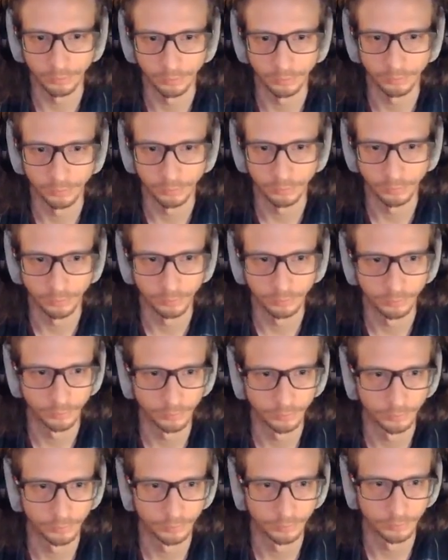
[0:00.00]

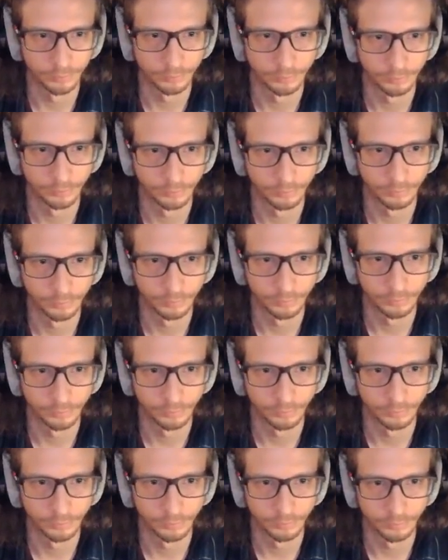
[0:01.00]

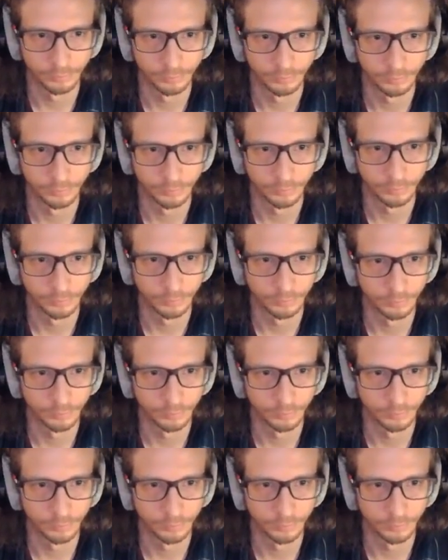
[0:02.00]
(silence)